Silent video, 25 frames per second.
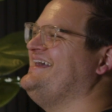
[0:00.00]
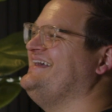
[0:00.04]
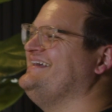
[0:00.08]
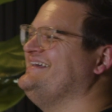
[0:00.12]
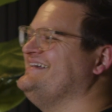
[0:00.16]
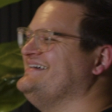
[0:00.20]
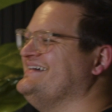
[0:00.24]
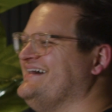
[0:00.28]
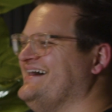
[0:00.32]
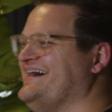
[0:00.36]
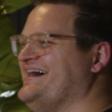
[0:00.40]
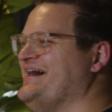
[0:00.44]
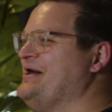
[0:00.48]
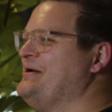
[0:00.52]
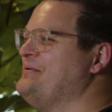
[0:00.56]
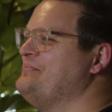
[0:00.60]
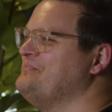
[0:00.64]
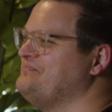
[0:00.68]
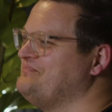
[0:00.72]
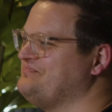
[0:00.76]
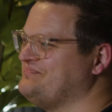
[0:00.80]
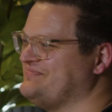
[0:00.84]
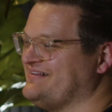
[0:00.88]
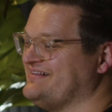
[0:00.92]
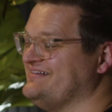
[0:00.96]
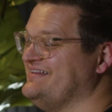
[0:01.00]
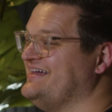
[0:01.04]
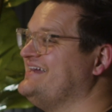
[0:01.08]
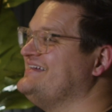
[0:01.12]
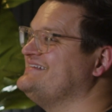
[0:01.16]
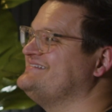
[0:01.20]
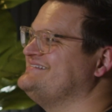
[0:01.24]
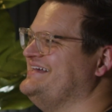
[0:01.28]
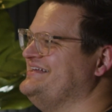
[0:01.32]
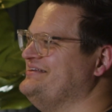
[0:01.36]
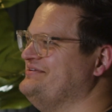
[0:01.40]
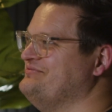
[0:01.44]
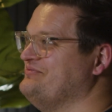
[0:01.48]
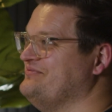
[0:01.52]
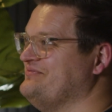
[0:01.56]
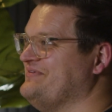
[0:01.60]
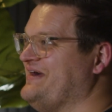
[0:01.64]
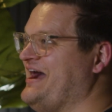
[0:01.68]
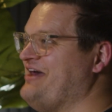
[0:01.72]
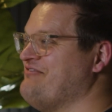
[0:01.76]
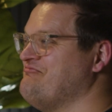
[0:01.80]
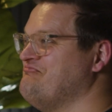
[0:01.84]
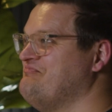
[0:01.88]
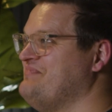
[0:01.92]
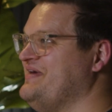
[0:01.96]
Well, like I
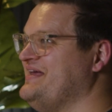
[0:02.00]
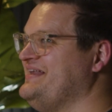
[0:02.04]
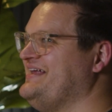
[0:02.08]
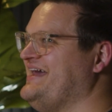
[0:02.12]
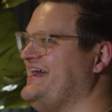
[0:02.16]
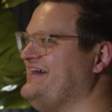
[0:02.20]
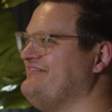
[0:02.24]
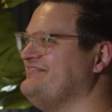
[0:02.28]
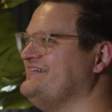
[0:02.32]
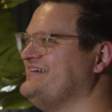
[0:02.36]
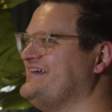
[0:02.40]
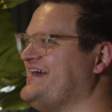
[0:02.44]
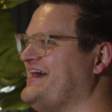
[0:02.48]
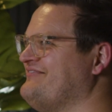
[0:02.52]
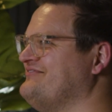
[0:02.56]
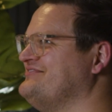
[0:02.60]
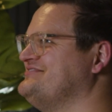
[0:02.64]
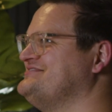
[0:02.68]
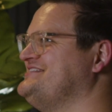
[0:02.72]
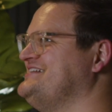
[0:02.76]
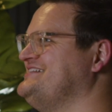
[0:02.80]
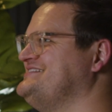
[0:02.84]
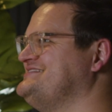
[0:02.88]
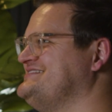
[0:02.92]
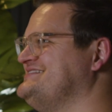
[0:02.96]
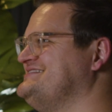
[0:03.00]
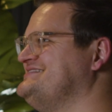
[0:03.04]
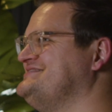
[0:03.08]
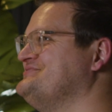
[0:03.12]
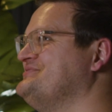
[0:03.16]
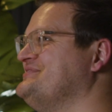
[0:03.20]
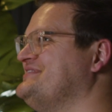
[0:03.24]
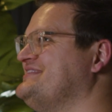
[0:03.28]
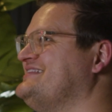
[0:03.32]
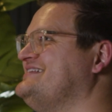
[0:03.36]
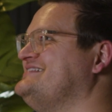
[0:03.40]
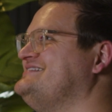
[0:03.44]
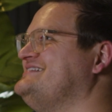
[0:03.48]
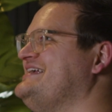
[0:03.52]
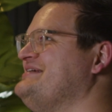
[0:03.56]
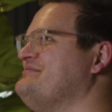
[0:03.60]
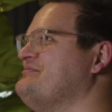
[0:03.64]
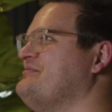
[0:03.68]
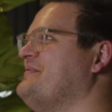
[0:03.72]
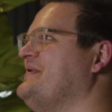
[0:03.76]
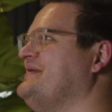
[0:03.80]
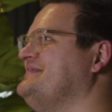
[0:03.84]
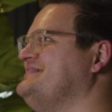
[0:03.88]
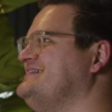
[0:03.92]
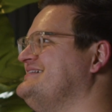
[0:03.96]
said, I've been having conversations with
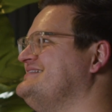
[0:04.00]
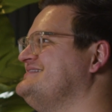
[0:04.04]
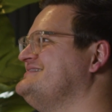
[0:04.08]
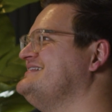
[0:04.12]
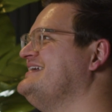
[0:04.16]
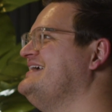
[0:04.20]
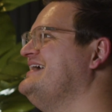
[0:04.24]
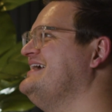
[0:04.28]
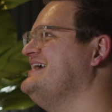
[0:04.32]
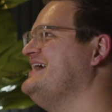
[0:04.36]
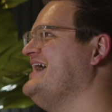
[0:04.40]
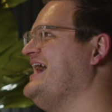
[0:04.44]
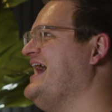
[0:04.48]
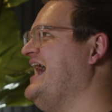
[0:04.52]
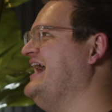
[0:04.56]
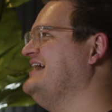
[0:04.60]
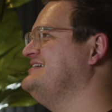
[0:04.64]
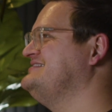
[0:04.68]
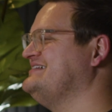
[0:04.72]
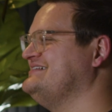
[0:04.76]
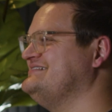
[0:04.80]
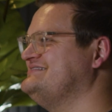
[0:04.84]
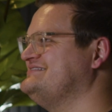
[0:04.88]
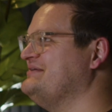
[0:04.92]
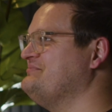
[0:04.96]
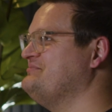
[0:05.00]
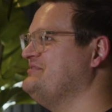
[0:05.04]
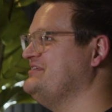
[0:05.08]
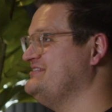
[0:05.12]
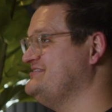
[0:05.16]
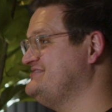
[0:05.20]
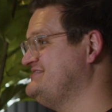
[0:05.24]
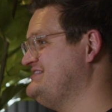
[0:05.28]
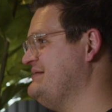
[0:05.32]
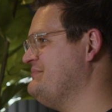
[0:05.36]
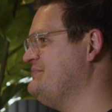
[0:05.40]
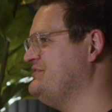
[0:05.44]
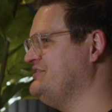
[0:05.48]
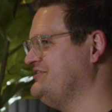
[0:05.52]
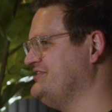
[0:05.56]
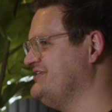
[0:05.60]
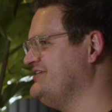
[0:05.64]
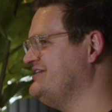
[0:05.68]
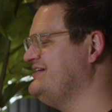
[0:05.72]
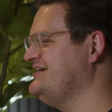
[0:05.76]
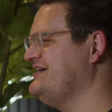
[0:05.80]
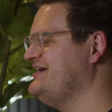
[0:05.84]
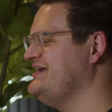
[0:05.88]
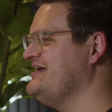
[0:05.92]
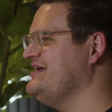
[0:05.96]
the team about this. I said something
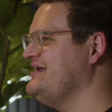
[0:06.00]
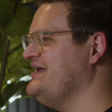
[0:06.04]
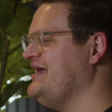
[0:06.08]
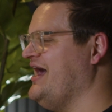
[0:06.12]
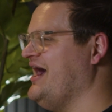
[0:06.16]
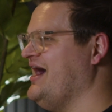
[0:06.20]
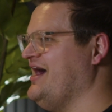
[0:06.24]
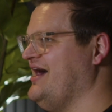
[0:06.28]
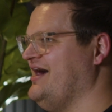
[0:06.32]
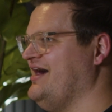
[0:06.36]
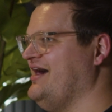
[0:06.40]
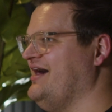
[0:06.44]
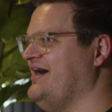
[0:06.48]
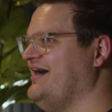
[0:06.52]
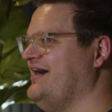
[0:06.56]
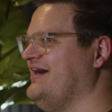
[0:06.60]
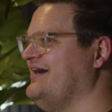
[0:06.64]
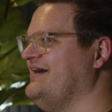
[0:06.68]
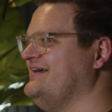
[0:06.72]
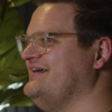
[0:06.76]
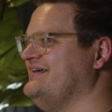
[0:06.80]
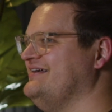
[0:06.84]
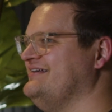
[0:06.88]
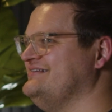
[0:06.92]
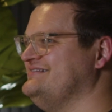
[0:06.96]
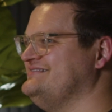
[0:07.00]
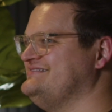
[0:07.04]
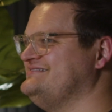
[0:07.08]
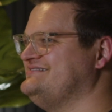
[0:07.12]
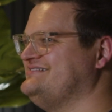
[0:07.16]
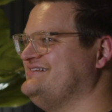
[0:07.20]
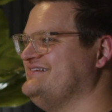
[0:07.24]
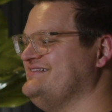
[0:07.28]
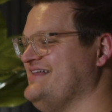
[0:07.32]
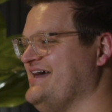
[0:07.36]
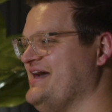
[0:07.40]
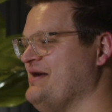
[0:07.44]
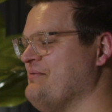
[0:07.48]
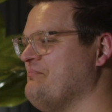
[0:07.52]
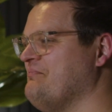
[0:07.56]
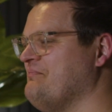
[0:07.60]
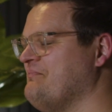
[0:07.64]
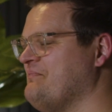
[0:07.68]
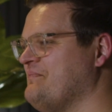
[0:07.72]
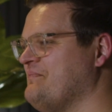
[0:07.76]
similar to